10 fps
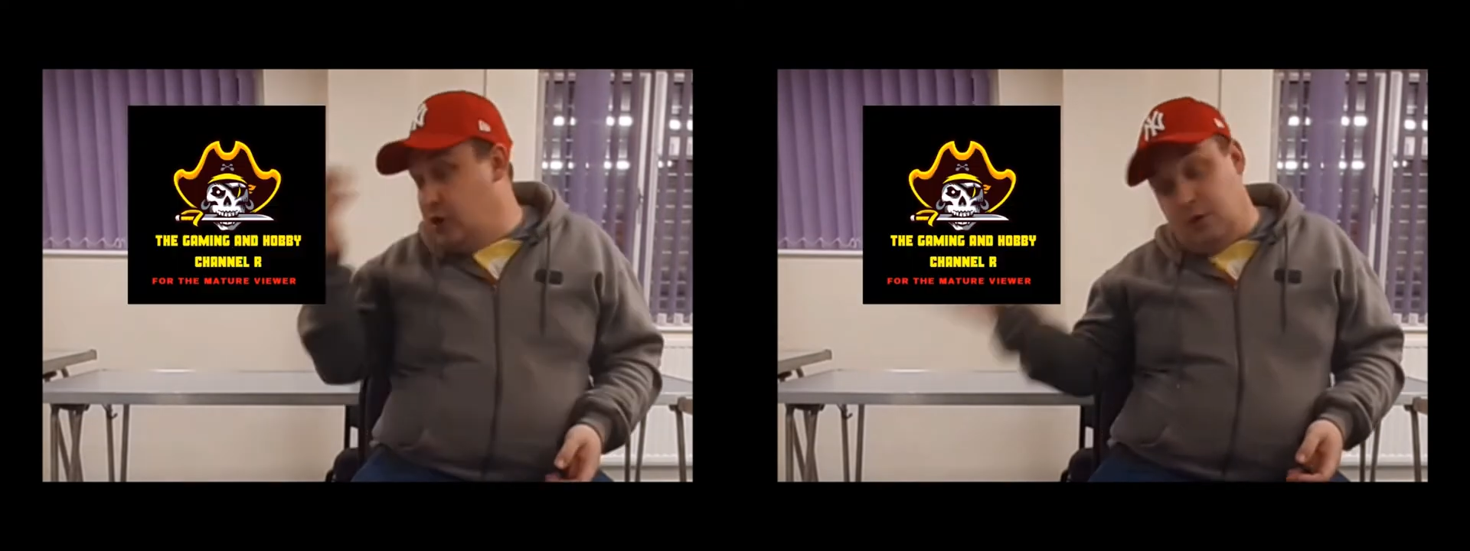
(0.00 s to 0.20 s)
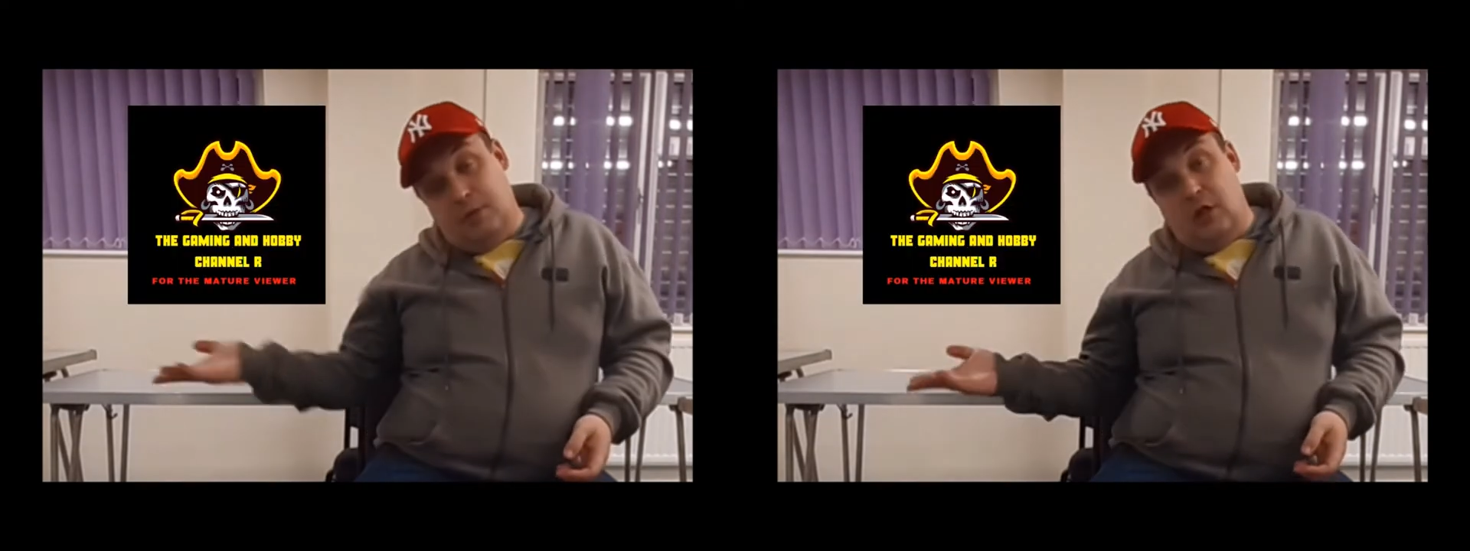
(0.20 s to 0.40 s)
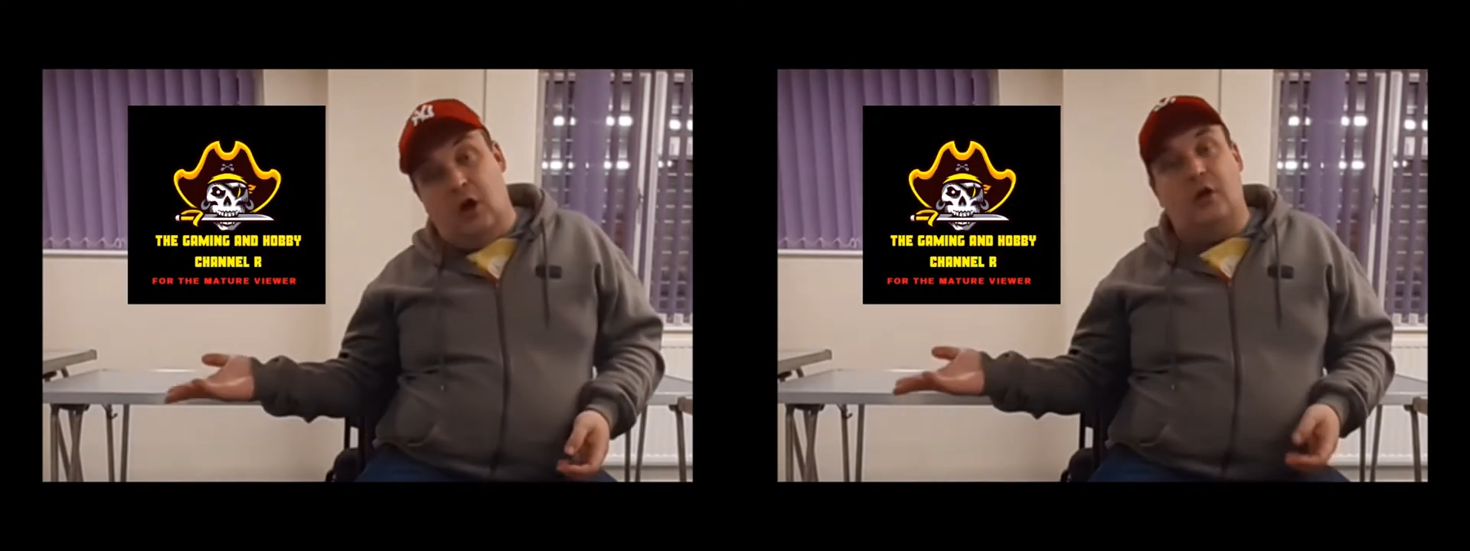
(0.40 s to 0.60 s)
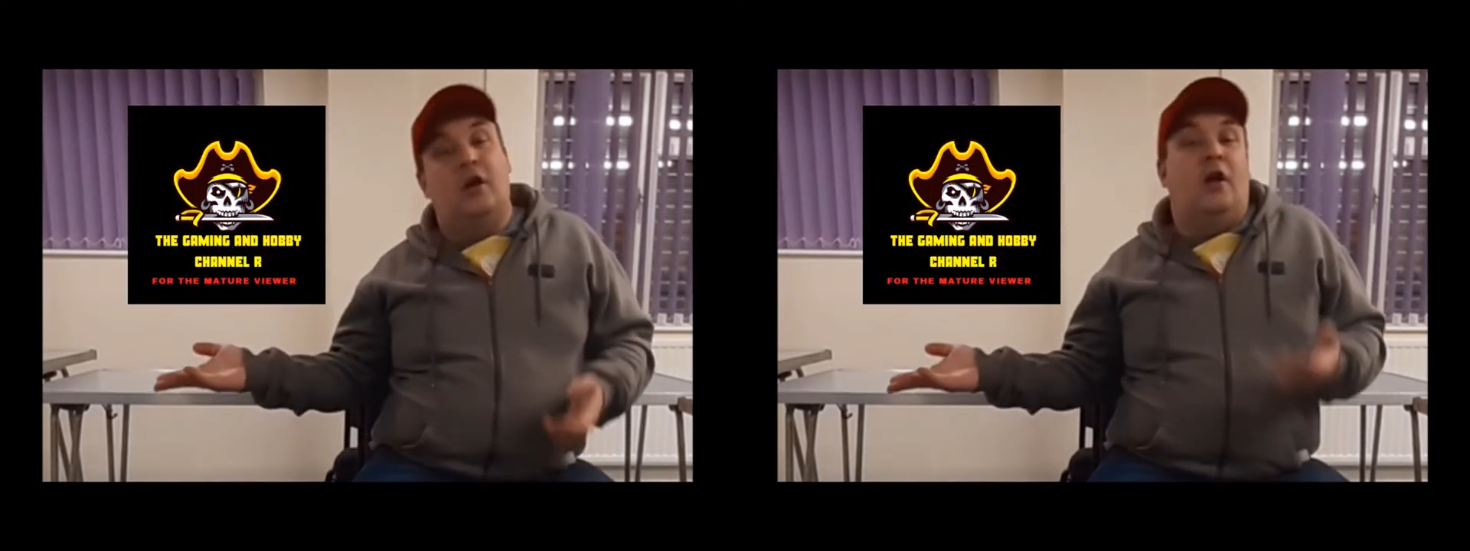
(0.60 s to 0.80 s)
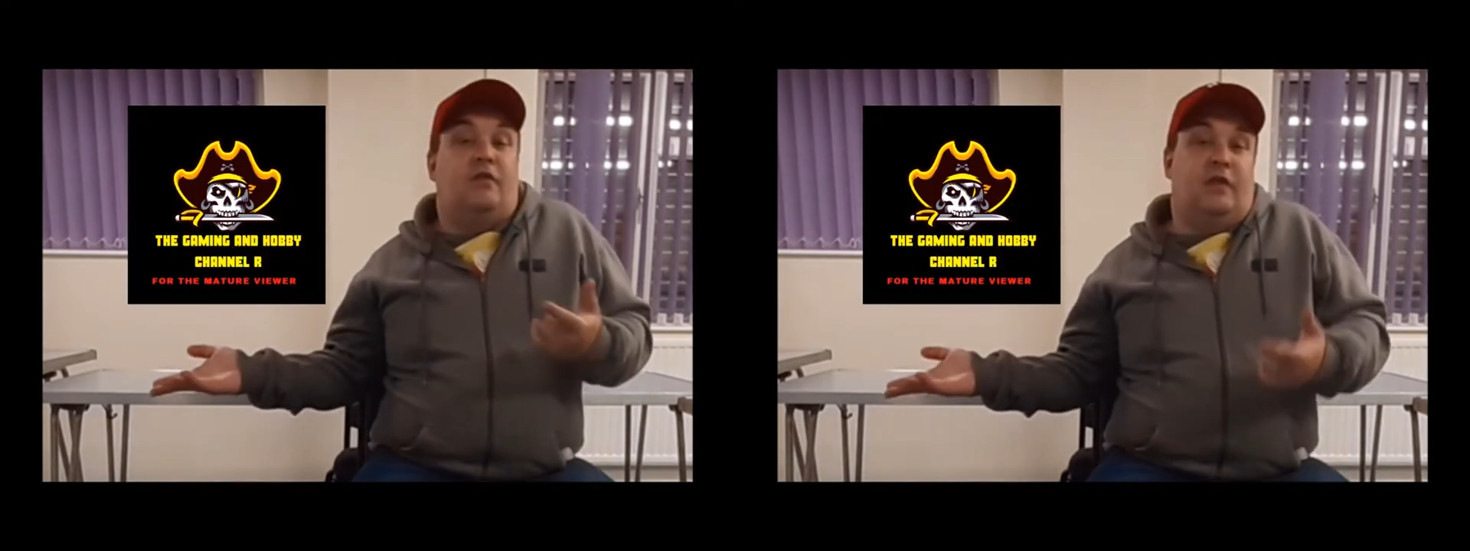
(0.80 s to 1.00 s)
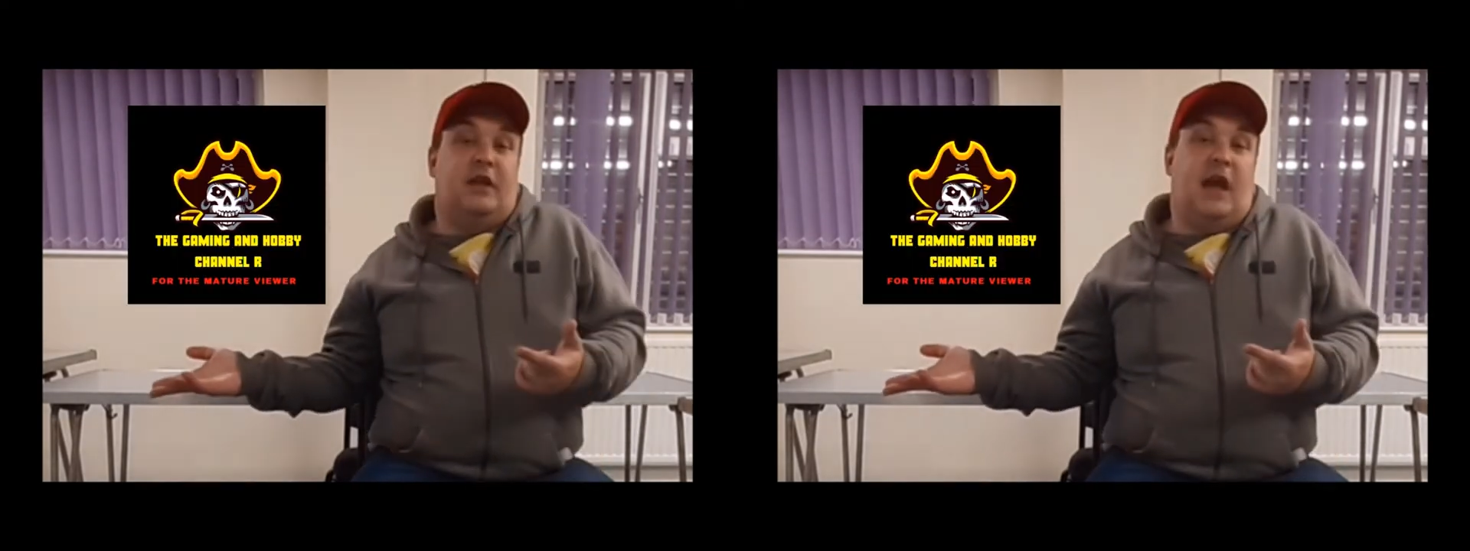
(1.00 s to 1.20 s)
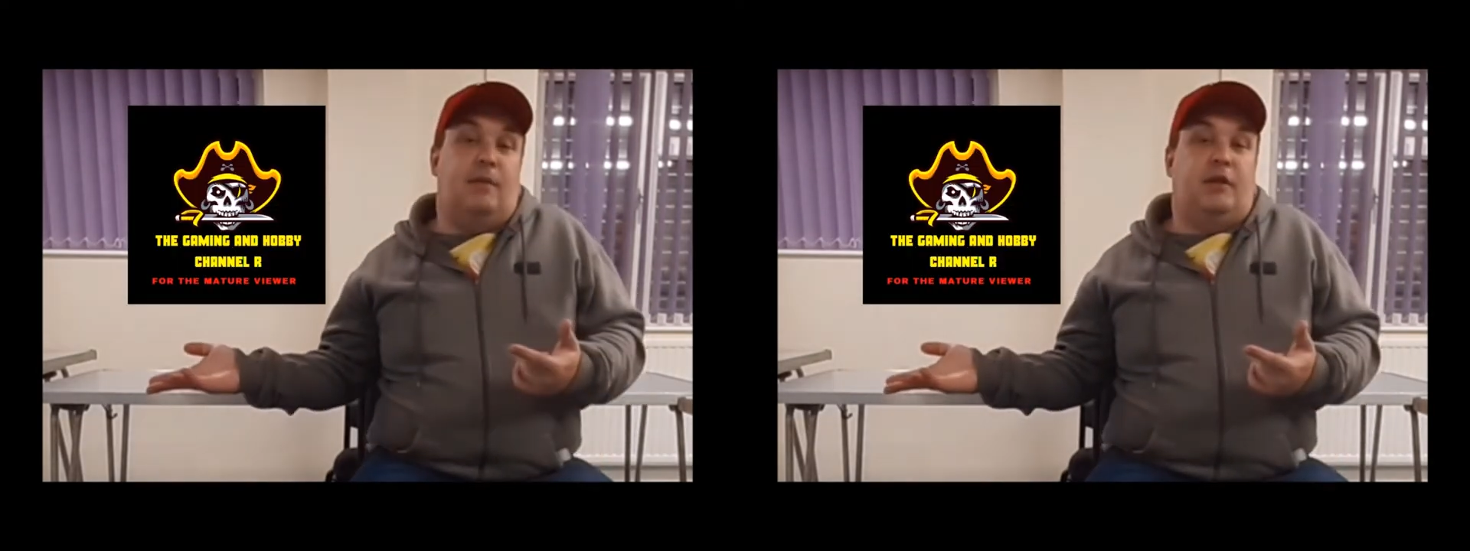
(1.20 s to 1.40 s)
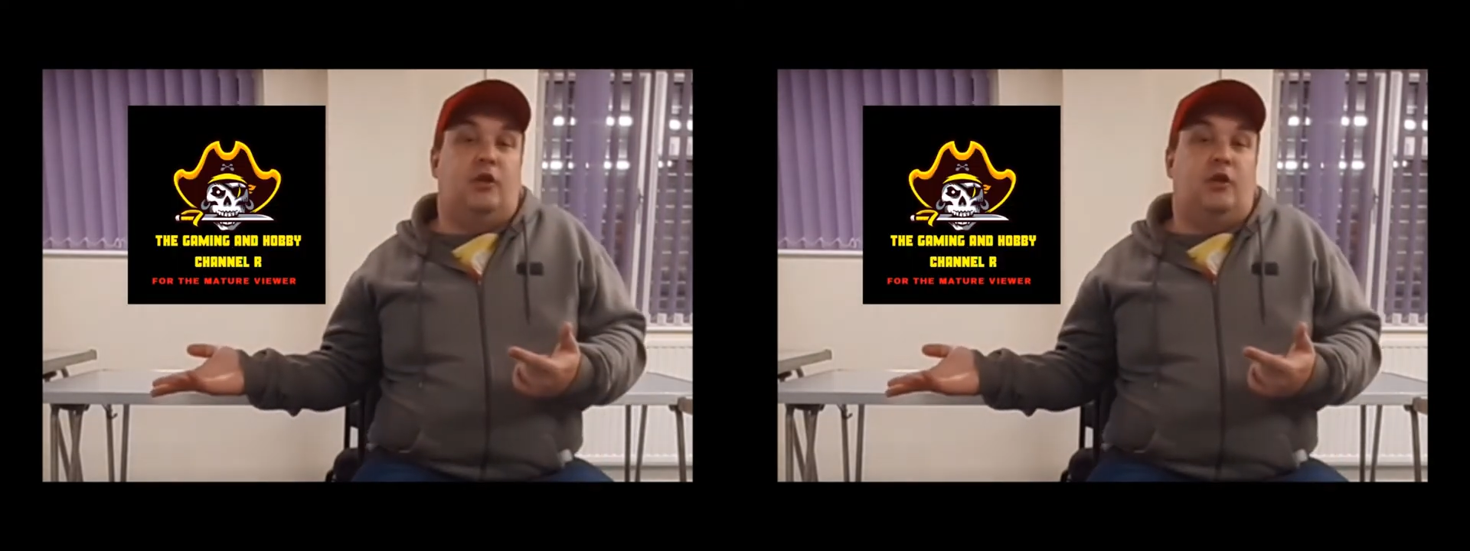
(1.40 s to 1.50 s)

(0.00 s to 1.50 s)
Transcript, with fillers: Come along to the Gaming